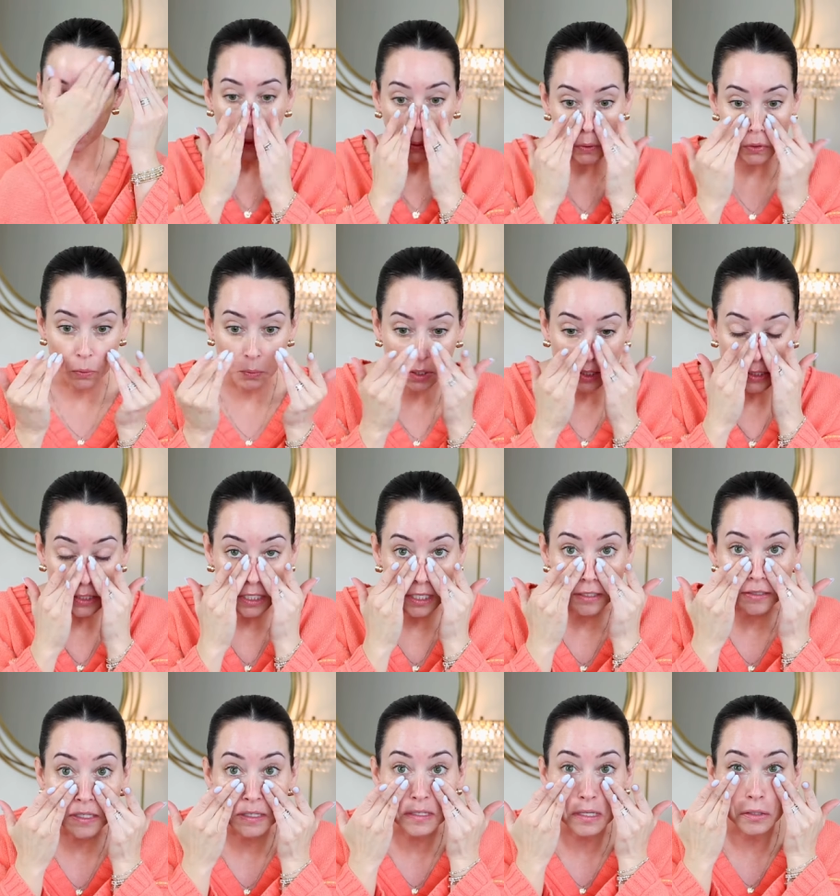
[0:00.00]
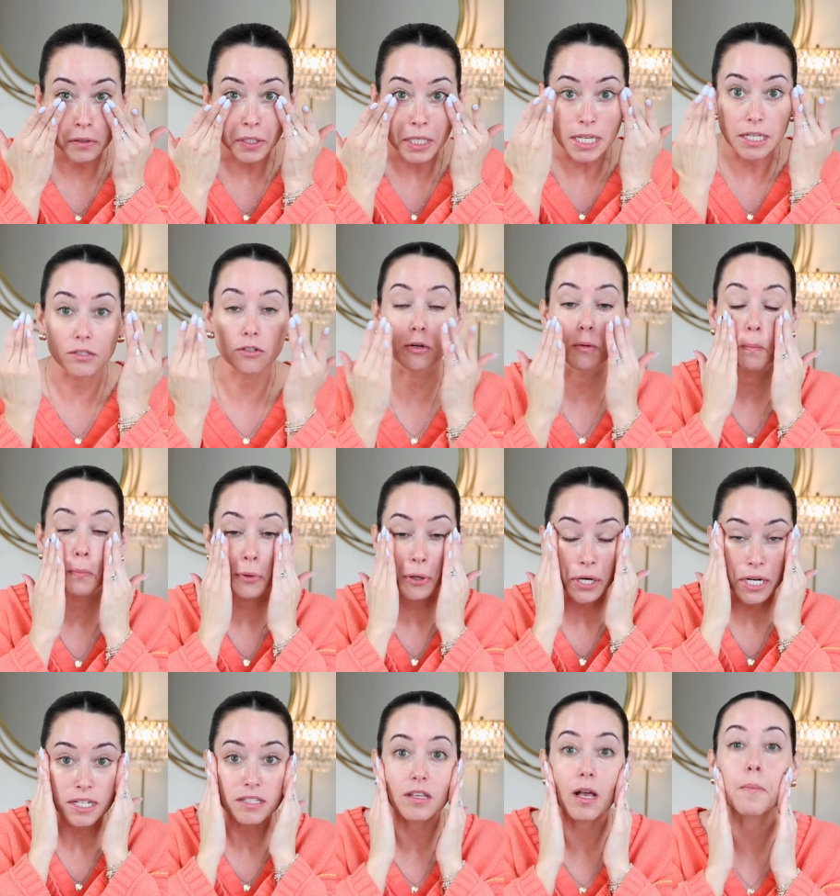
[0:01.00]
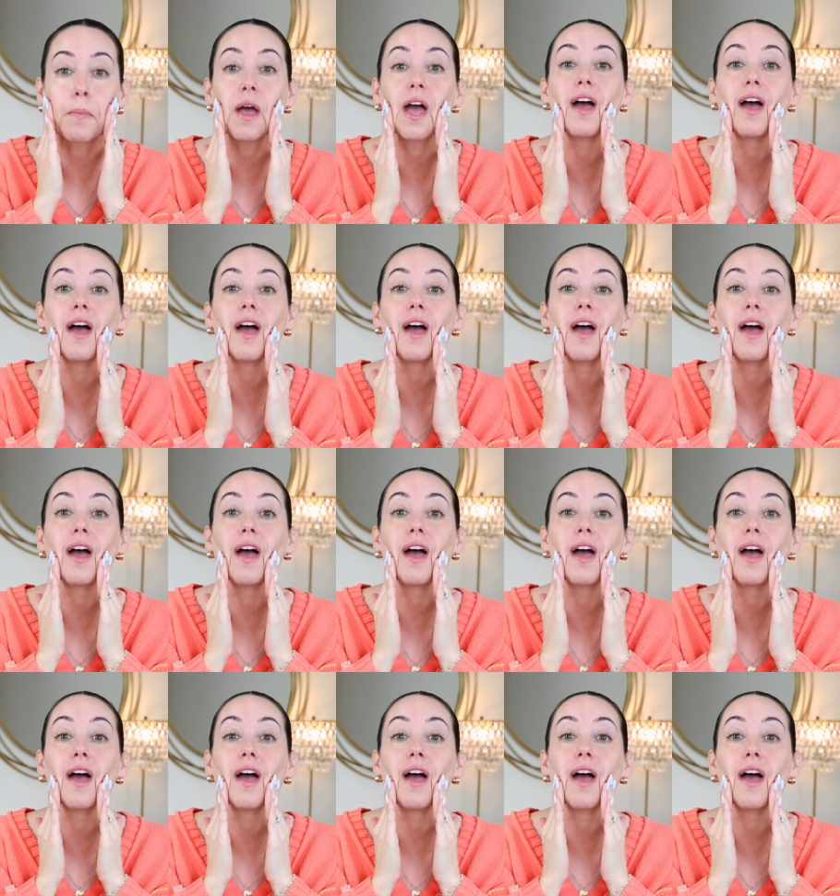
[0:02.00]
So what it does is the laser breaks up